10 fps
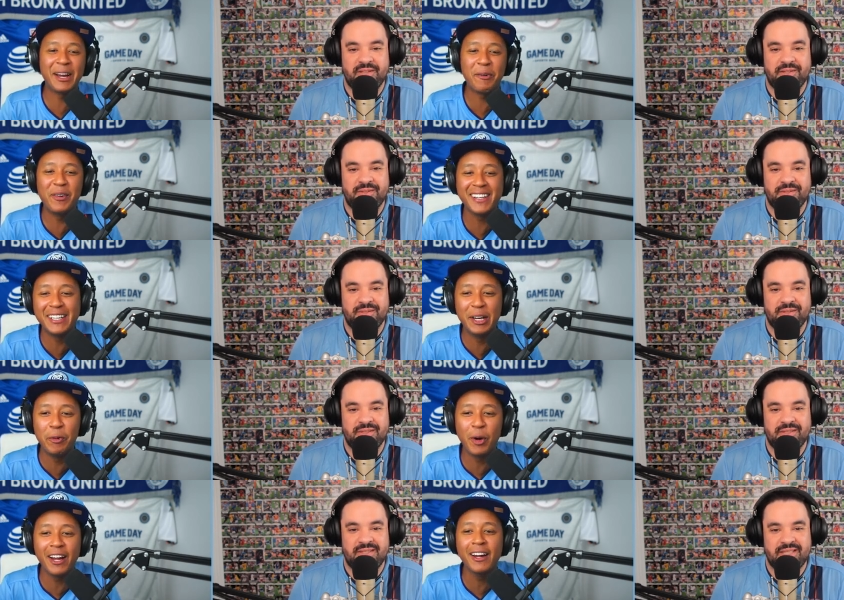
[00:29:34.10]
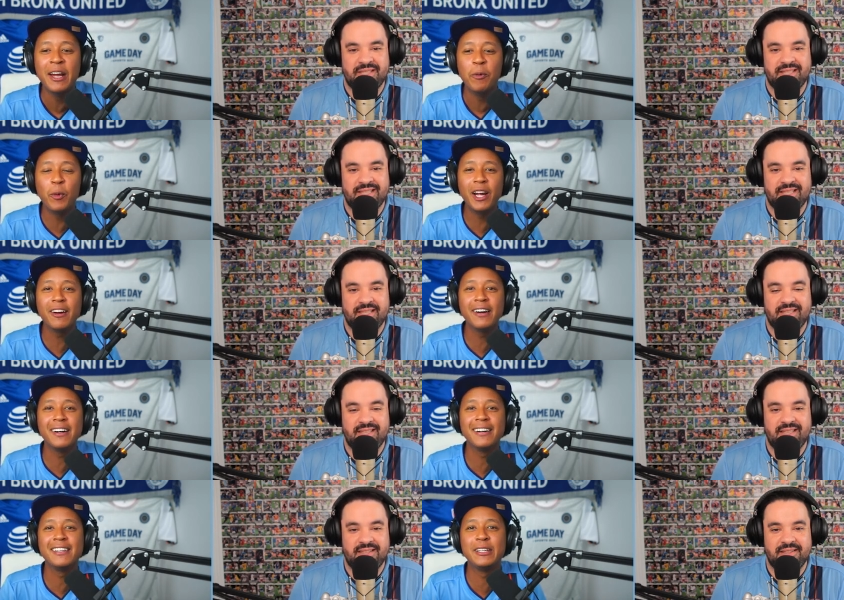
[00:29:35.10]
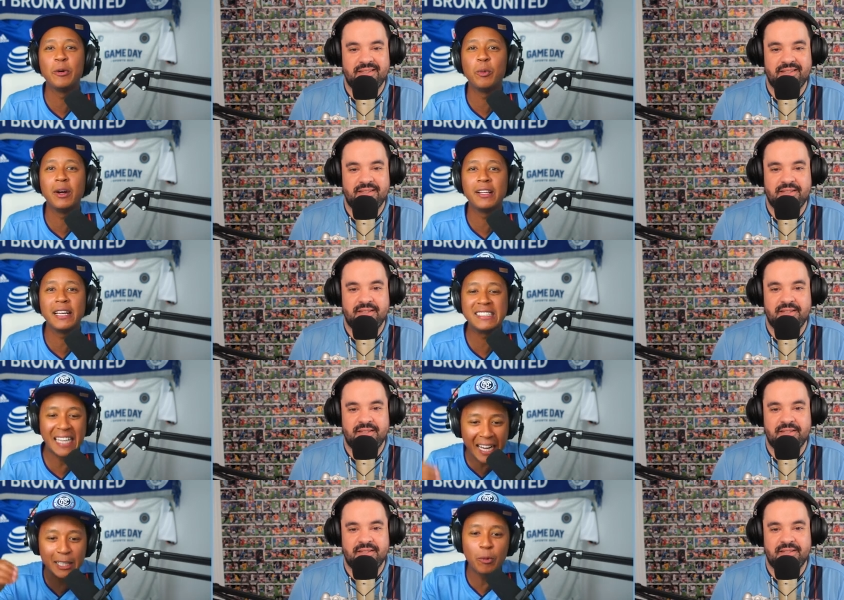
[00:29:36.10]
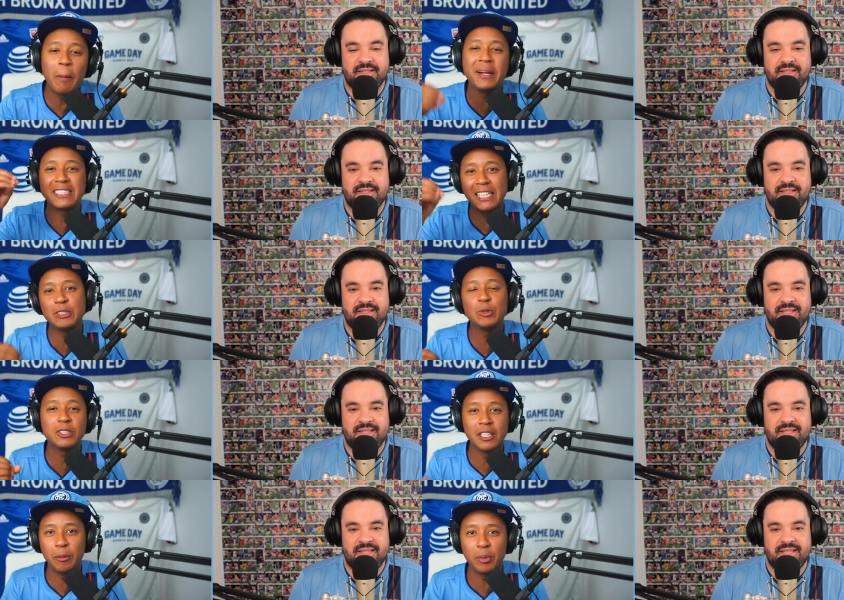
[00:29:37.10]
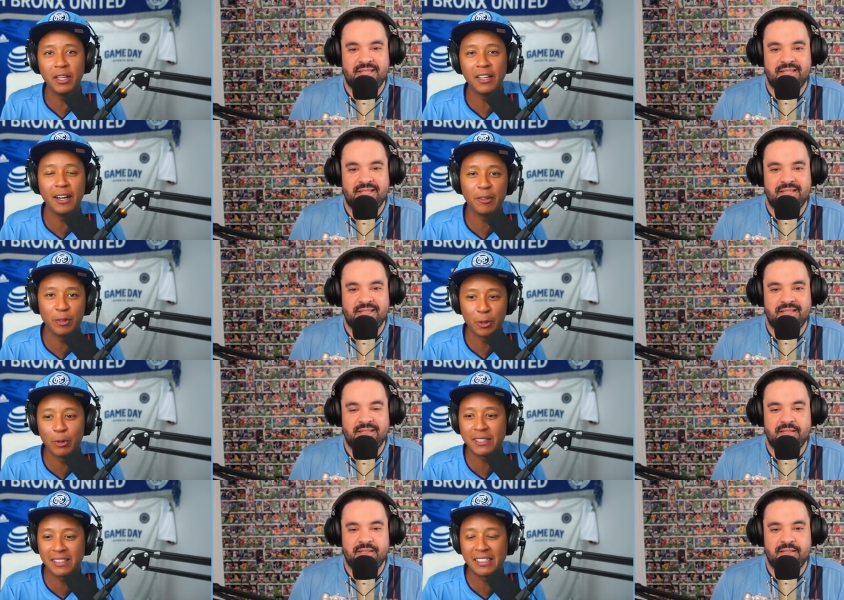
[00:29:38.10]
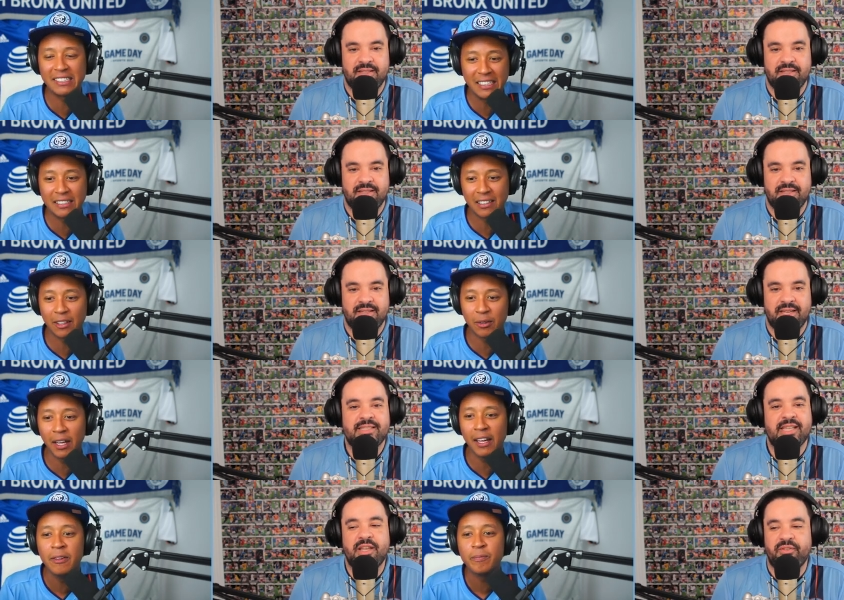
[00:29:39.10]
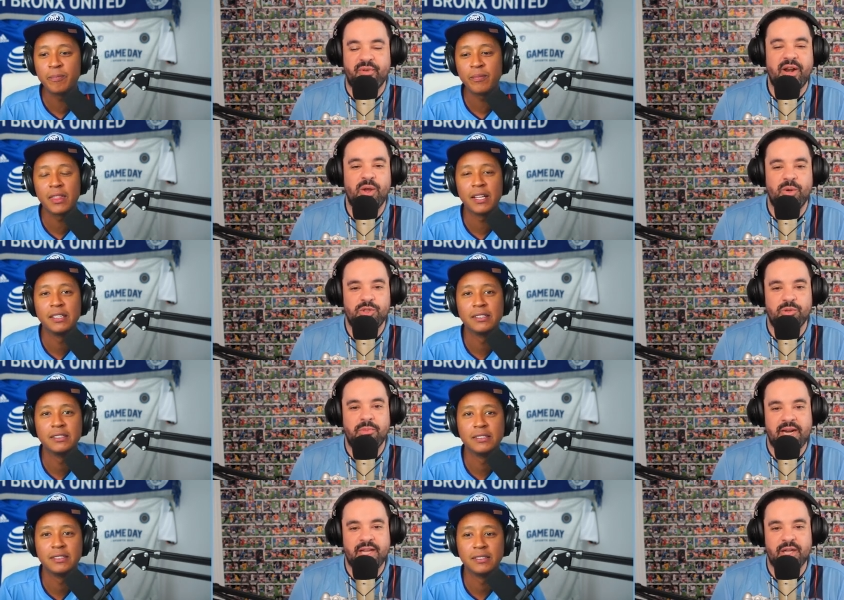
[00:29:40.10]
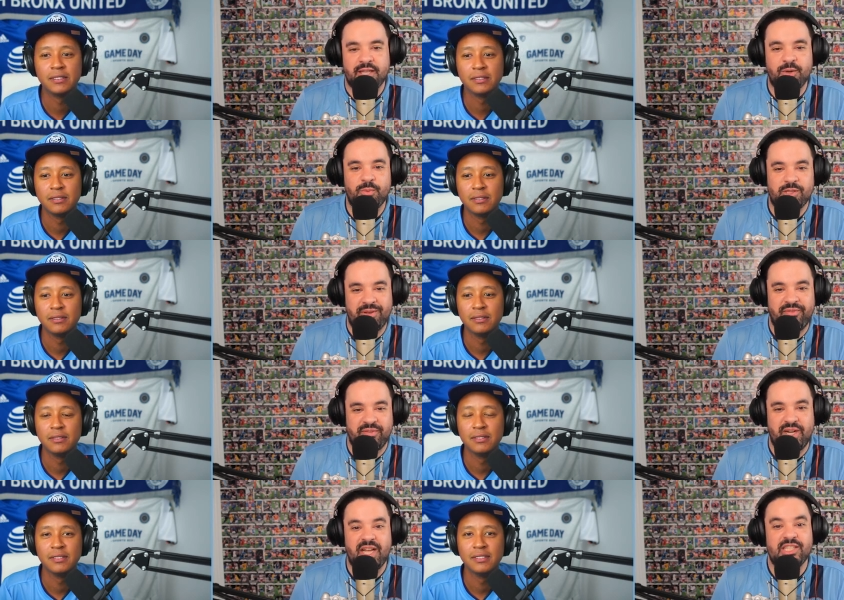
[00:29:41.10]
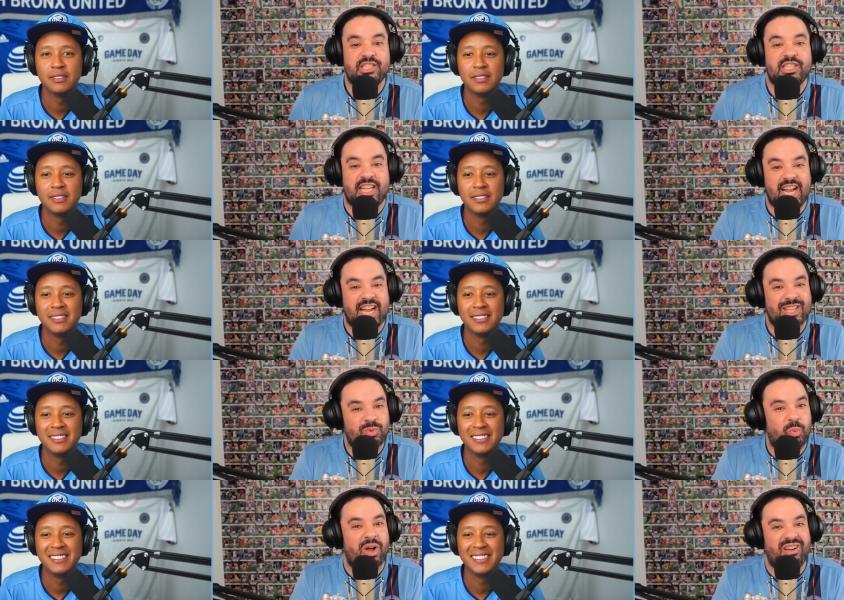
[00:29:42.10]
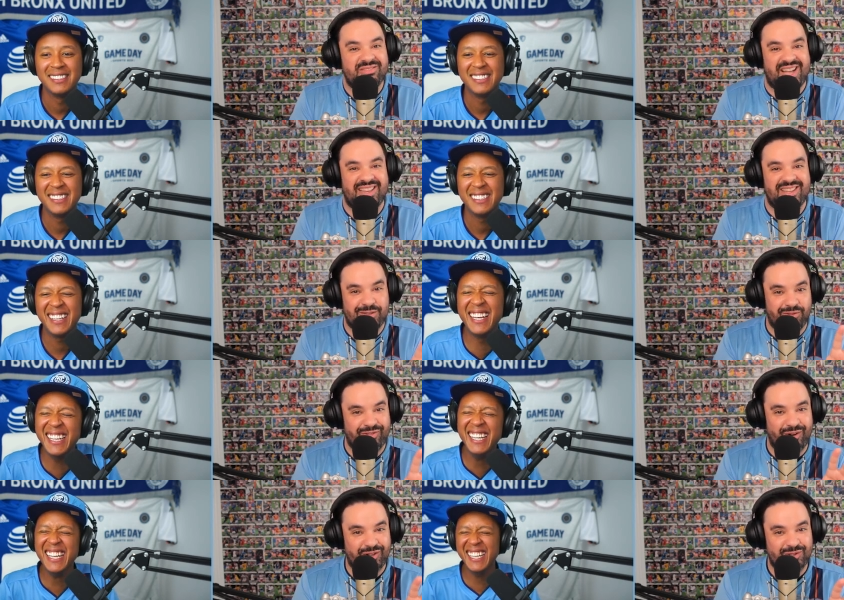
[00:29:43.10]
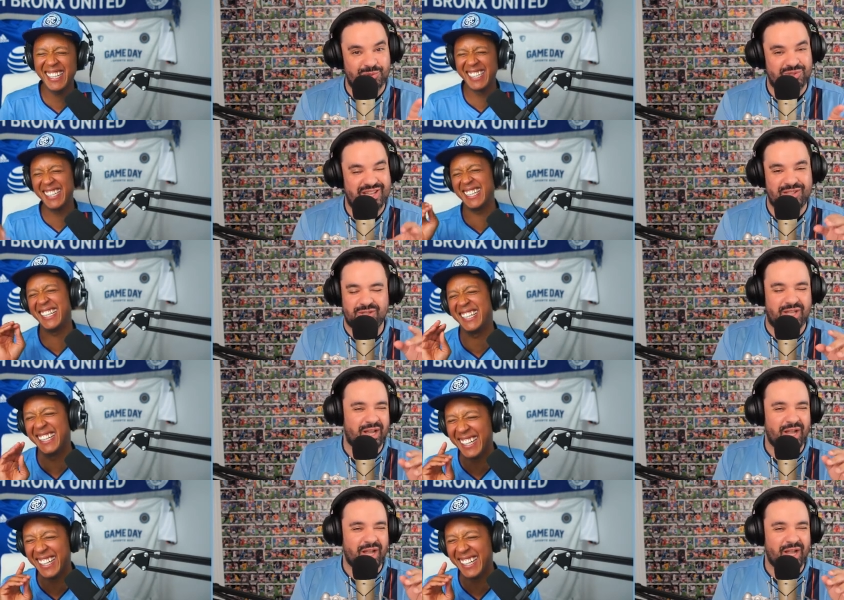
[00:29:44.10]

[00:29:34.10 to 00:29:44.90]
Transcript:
Speaker 1: I want to know where where uh you know exactly what my schedule is going to be uh, for the rest of the season.
Speaker 2: Okay? It's like your friend owes you money. You're like, "Where's my fifty dollars?" He's like, "I got twelve dollars and thirty two cents." You're like,